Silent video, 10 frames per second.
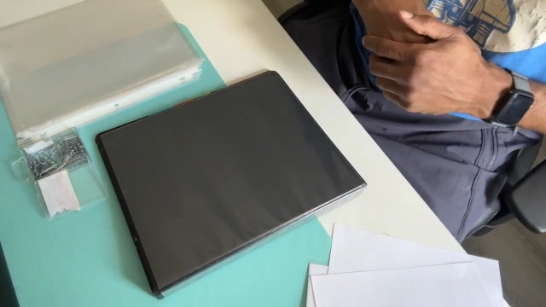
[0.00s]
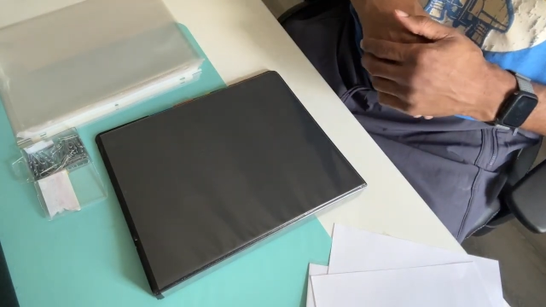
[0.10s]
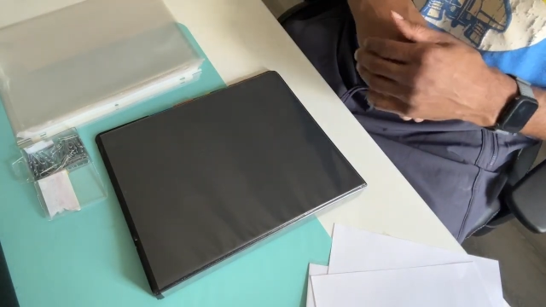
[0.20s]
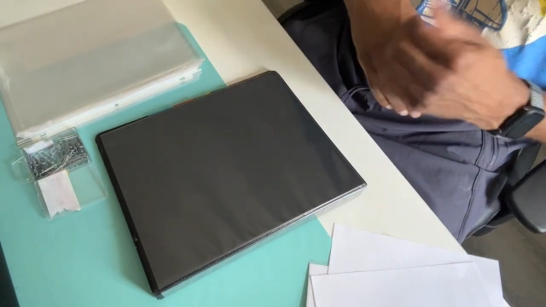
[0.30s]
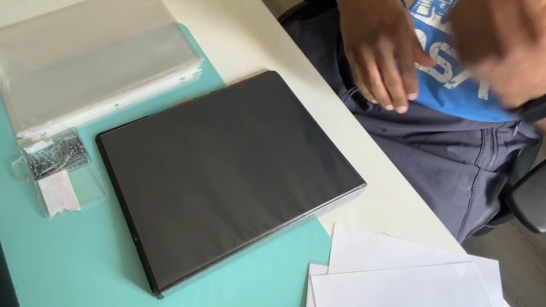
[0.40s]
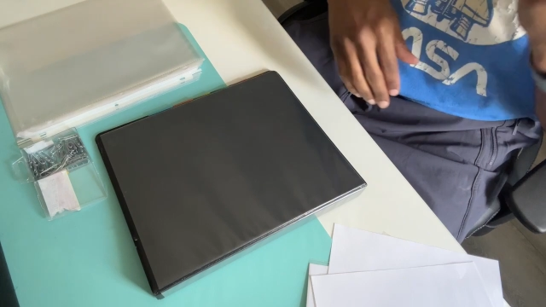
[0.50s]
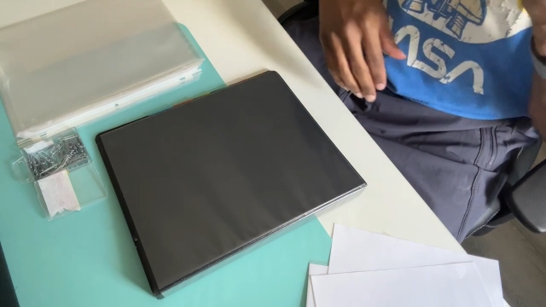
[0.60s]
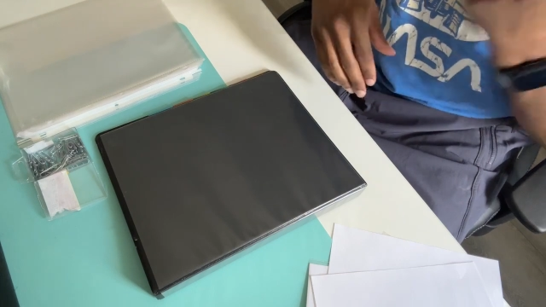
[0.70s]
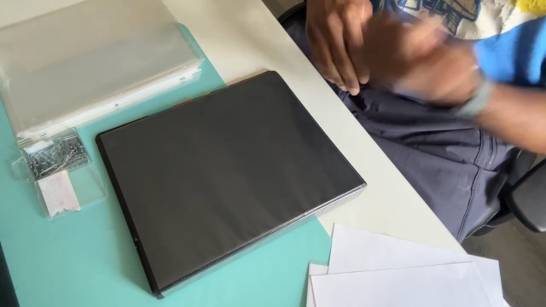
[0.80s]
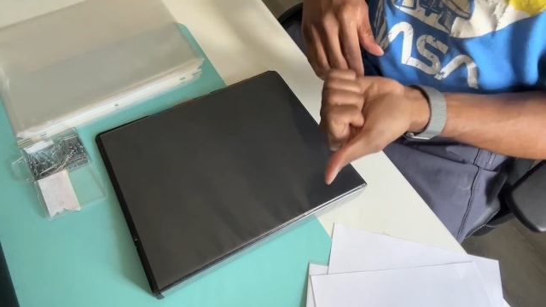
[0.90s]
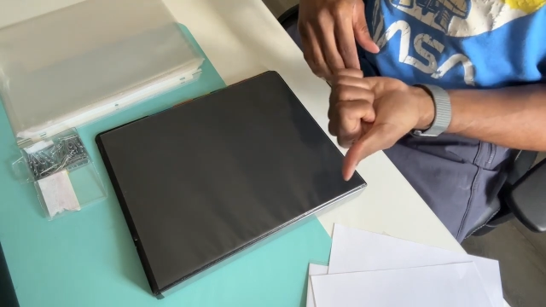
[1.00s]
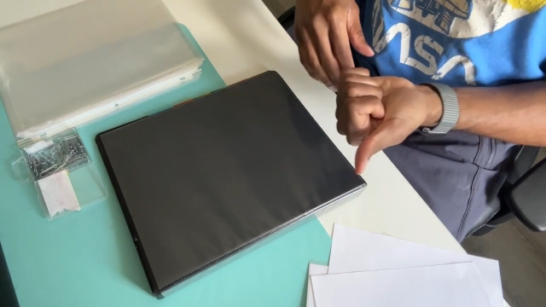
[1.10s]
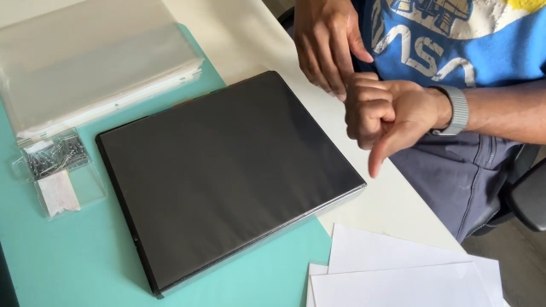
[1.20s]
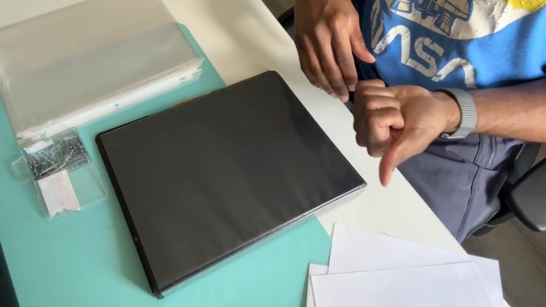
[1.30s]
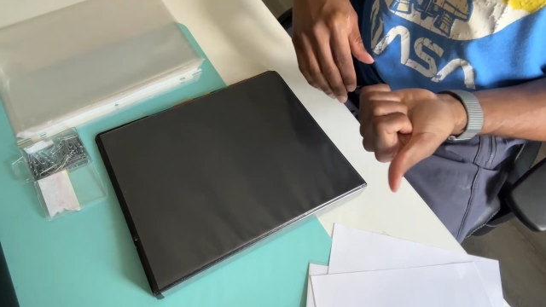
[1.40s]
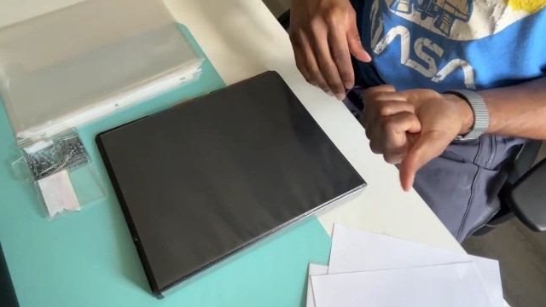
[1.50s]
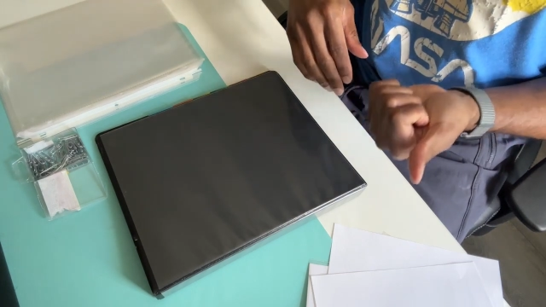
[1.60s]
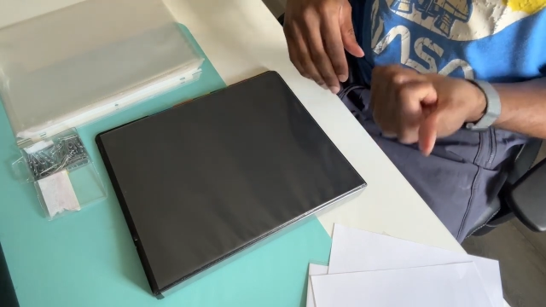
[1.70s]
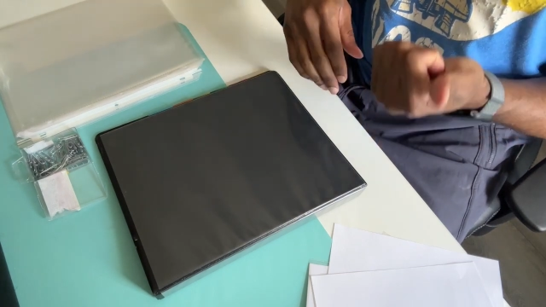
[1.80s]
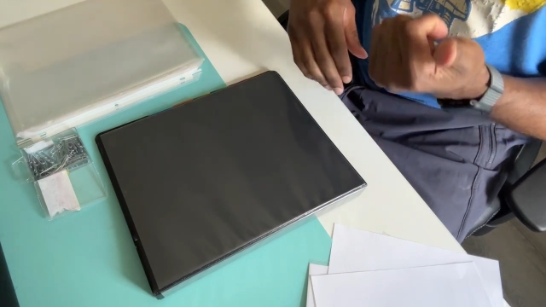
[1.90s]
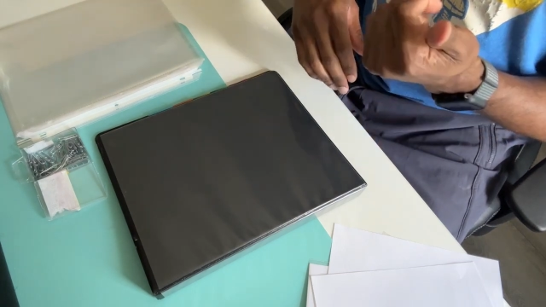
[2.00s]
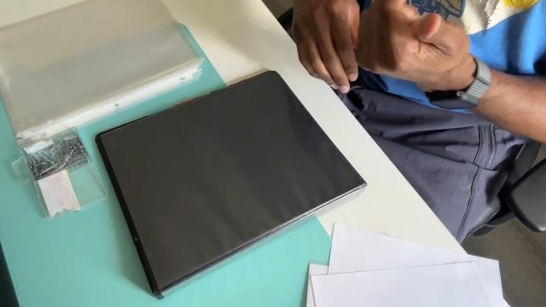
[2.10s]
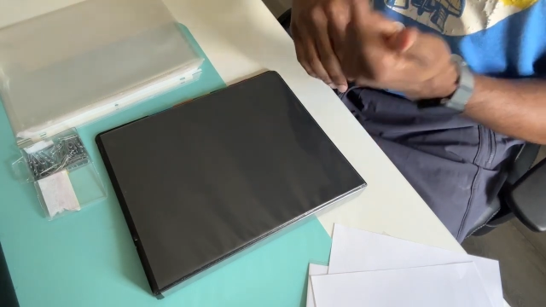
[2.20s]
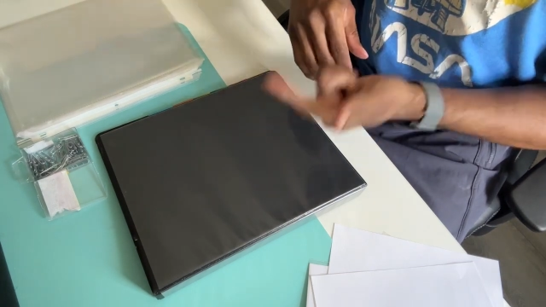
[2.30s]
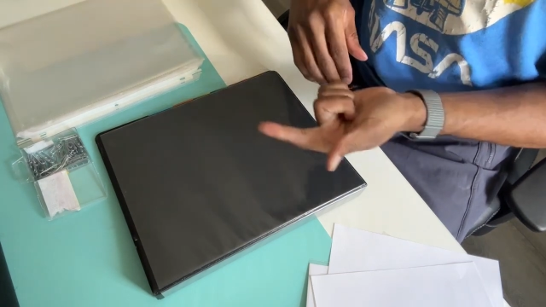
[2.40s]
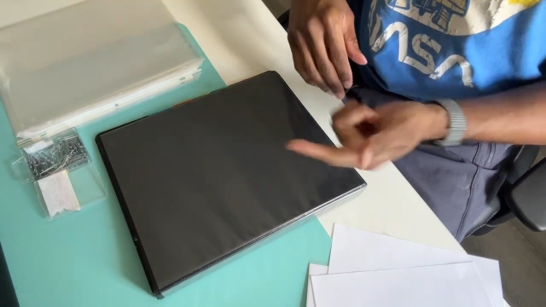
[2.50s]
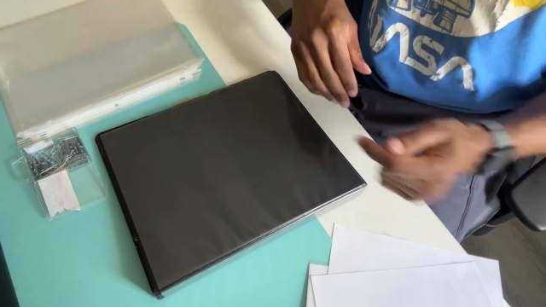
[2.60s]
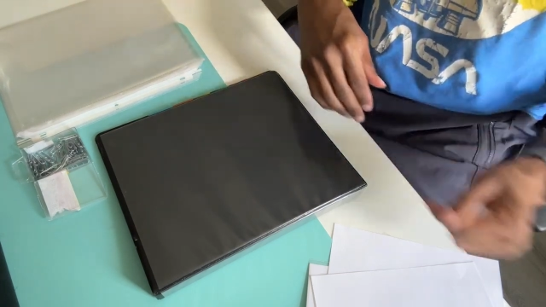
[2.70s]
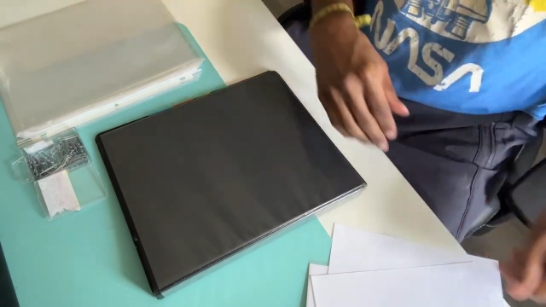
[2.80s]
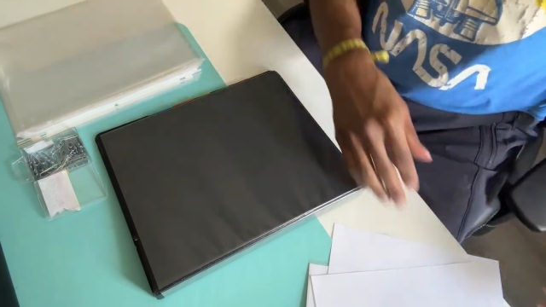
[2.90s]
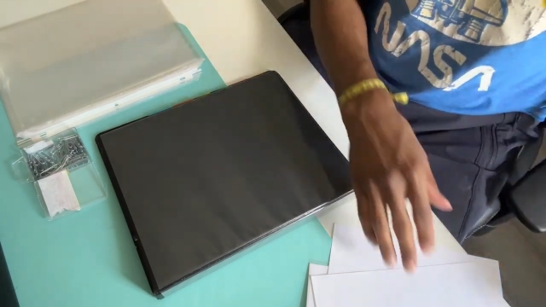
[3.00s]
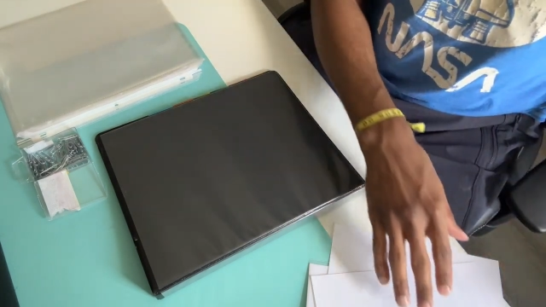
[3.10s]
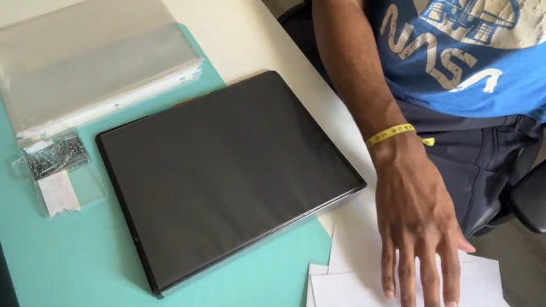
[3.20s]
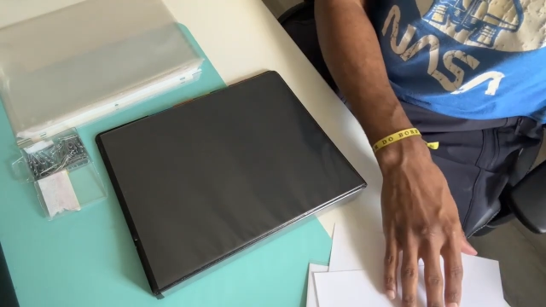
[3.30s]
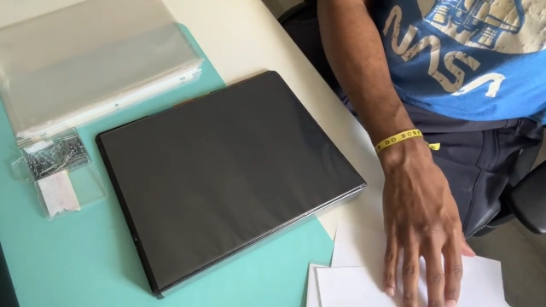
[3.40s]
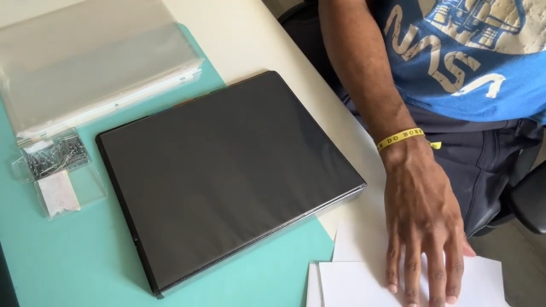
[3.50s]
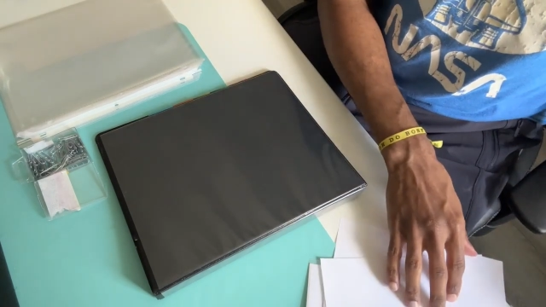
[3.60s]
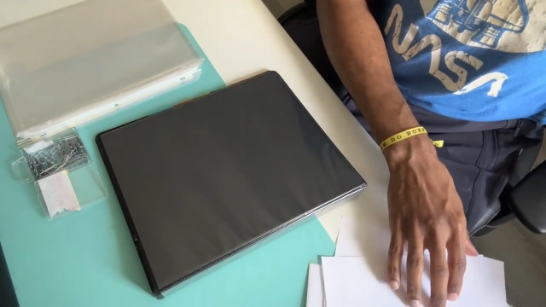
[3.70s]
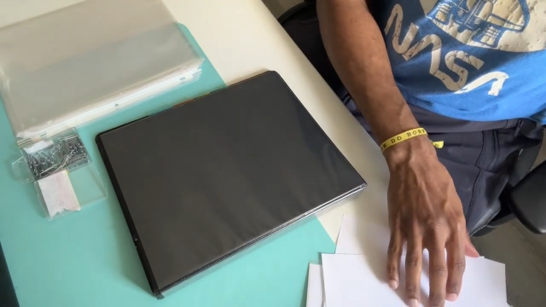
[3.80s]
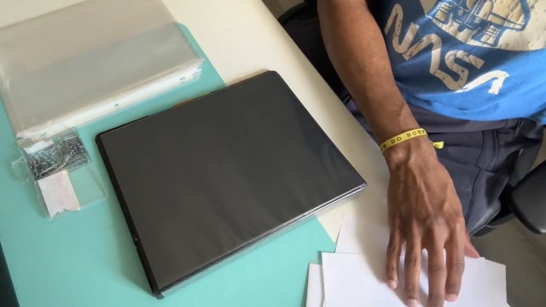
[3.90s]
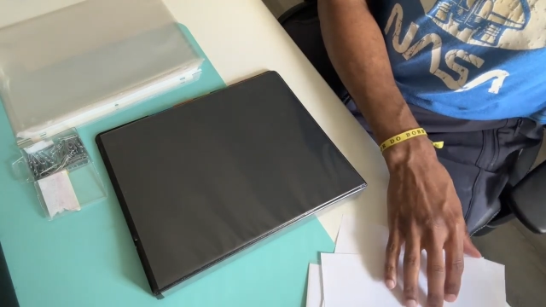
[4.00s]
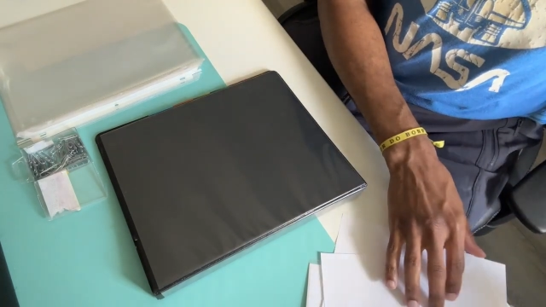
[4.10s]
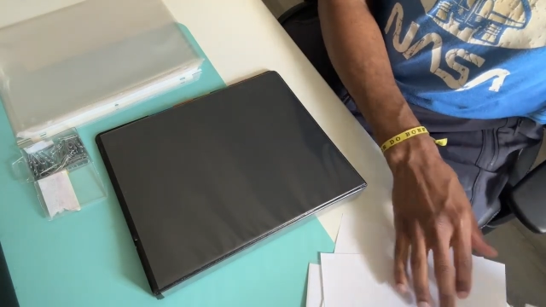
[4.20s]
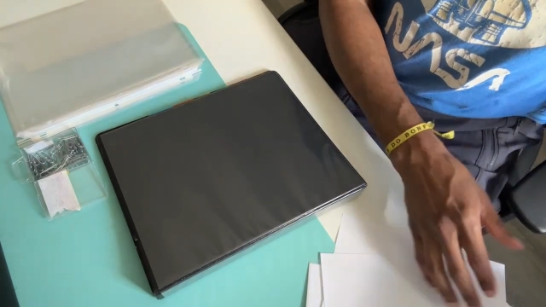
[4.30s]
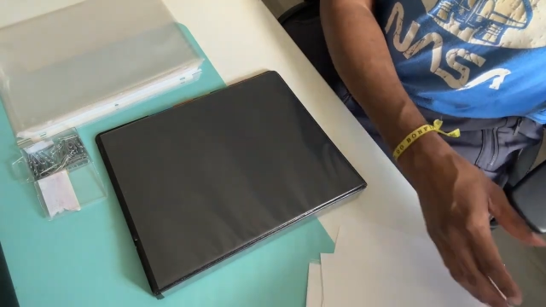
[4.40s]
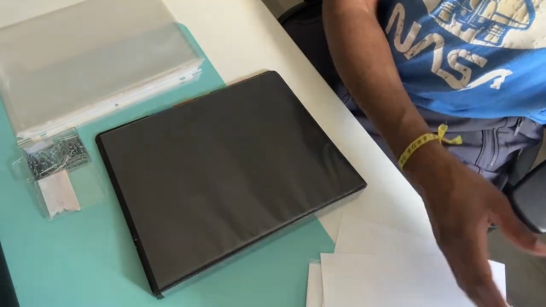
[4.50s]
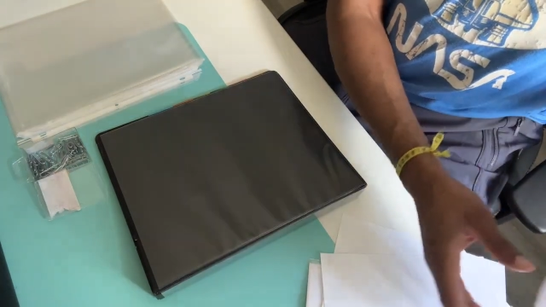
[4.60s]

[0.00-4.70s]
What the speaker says: No face is visible, so there are no lips to read.